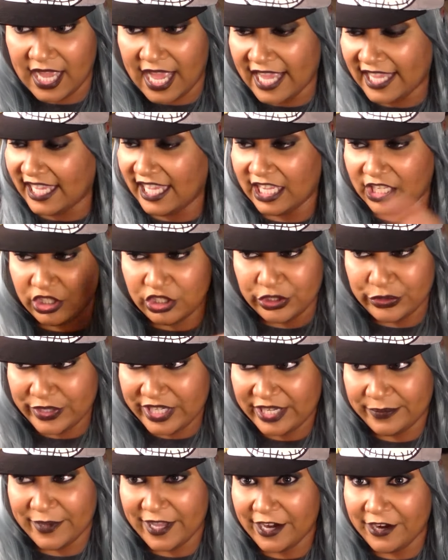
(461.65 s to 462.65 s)
I can't
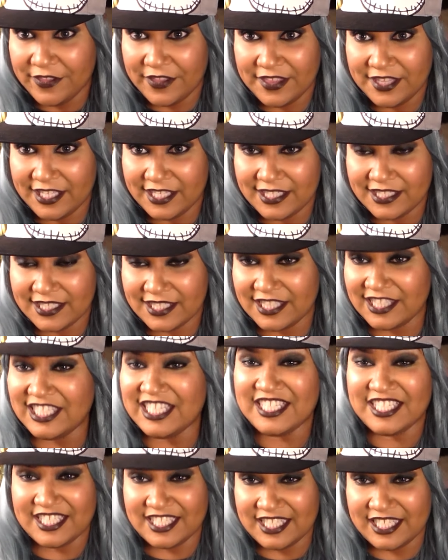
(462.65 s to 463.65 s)
do any better than this,
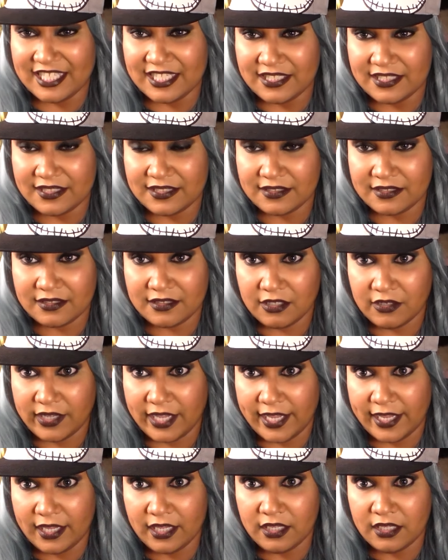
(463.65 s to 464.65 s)
this is it,
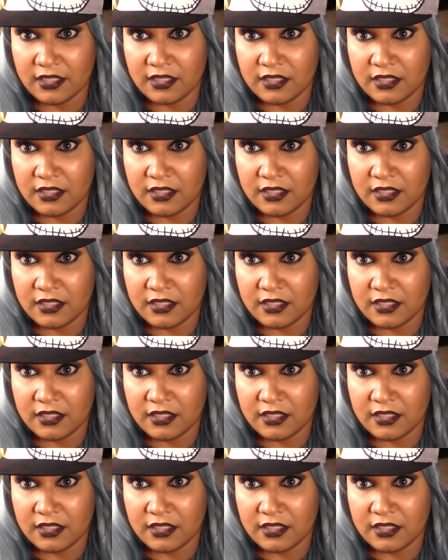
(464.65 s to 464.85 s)
okay?